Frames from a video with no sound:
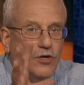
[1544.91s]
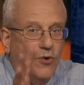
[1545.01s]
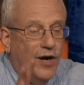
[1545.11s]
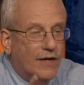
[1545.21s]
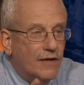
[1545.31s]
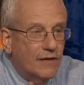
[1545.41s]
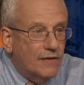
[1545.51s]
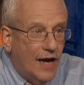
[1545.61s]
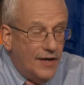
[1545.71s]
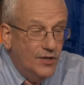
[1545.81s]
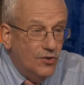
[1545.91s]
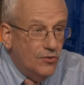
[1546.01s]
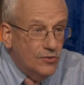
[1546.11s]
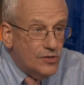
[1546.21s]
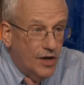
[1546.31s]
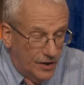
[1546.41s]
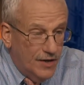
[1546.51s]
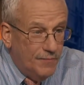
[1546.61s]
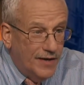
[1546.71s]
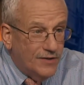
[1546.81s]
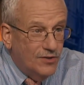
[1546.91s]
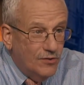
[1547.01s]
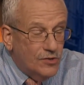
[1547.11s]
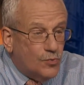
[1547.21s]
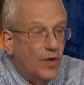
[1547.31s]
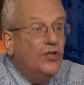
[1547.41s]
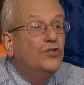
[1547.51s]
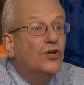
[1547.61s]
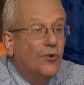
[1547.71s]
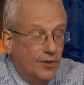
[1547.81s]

quick. Any news? Are you going to make news? Well, what are well, you